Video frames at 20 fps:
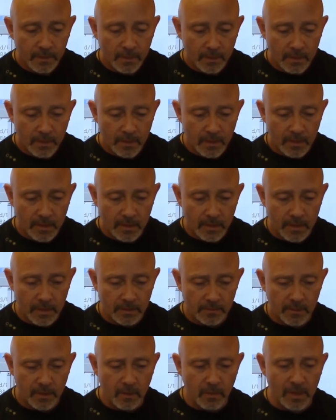And
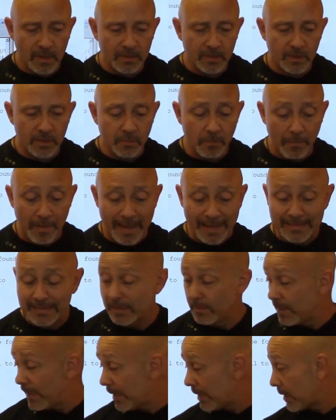you know what? Let's just
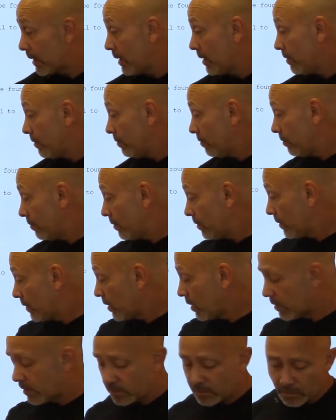maximize it
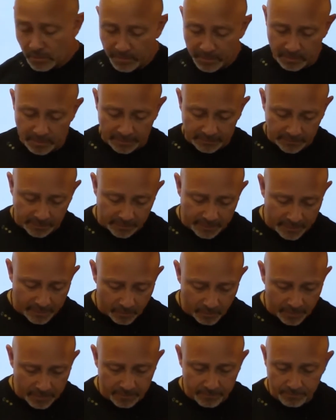because it's going to be right there
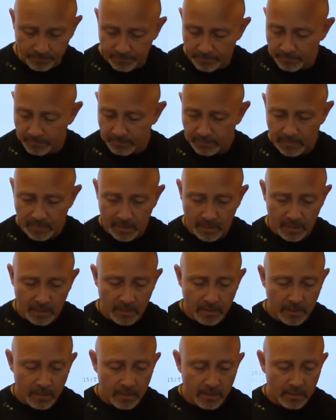anyway.
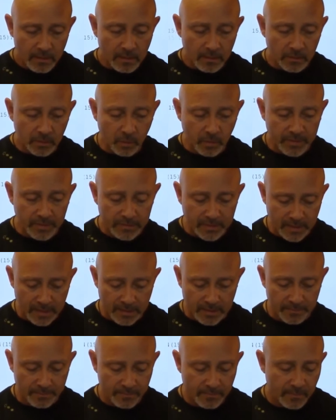Not to waste
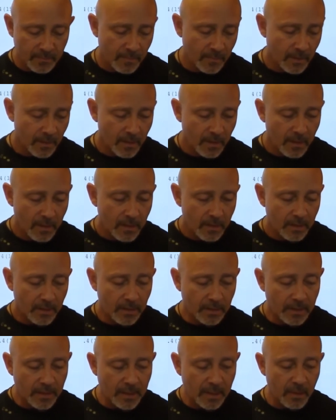time.
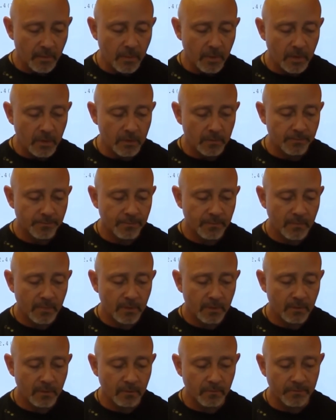Enable,
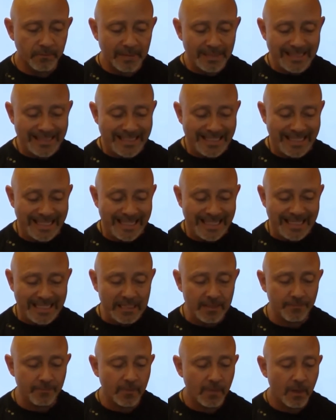config
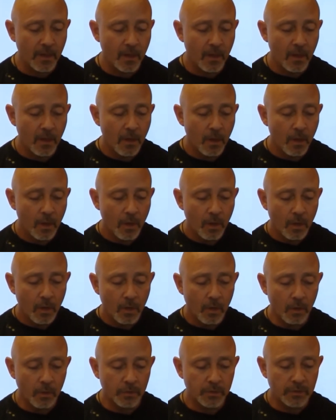T,
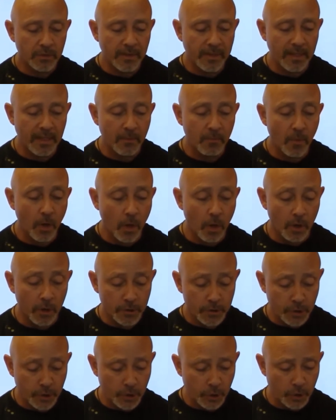host name
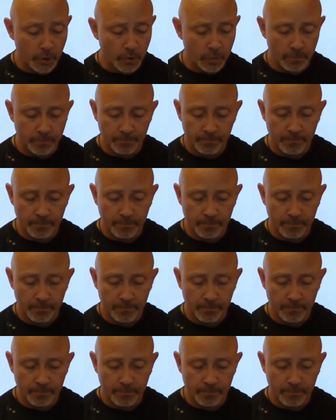R2,